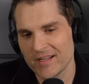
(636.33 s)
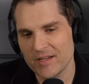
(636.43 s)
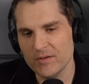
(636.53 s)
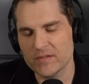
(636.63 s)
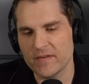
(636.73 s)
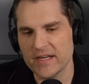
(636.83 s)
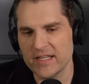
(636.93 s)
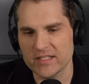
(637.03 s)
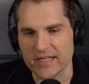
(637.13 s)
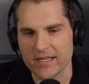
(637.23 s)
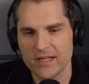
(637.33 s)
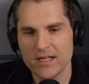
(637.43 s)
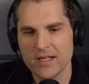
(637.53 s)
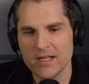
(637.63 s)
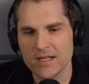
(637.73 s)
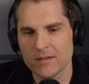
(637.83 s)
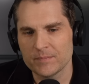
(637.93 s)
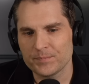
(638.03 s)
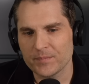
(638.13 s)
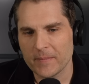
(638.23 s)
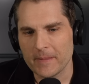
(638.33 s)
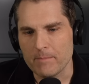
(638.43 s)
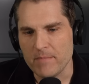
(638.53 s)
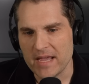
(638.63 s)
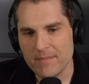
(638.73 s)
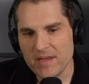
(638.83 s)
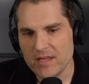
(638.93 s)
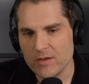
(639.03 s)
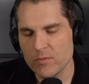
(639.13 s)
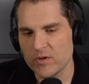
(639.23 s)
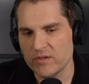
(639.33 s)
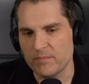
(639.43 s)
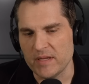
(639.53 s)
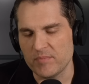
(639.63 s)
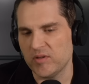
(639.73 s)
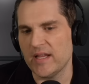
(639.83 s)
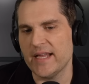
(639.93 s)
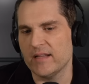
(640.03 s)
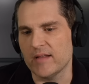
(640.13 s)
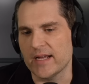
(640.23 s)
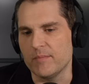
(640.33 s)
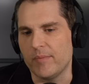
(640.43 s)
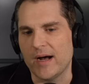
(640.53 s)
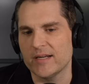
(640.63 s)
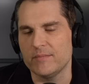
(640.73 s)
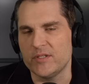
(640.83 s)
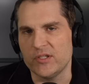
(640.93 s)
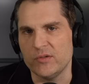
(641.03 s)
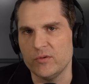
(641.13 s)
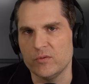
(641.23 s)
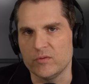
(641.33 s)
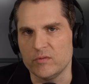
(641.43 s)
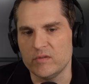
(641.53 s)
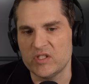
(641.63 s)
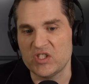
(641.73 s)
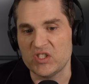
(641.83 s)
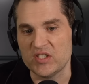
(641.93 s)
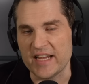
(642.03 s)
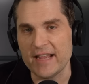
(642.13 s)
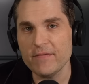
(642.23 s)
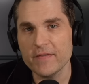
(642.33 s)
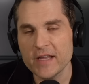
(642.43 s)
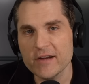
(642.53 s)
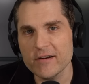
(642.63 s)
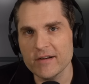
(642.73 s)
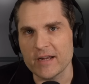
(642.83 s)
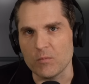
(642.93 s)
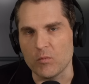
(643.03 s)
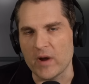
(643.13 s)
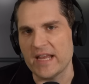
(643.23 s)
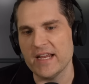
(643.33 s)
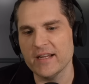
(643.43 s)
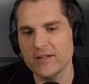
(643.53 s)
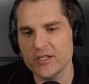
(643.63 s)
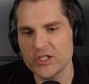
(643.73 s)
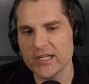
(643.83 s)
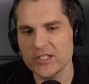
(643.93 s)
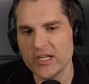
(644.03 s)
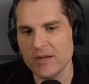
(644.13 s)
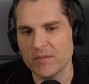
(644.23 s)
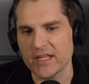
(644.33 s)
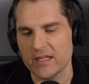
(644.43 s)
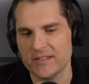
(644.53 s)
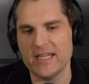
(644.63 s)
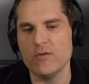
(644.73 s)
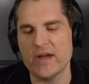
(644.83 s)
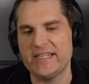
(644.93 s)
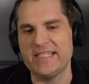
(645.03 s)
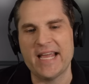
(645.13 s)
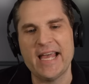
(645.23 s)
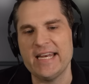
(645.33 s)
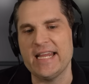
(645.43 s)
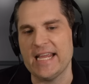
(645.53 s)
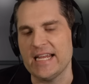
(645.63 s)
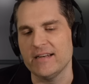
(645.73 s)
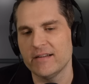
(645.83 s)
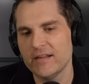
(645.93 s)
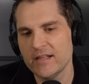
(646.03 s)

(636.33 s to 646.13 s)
you know, what's funny is like maybe you would be playing like bottom two safe here and waiting to check jam. Like say you had 10 8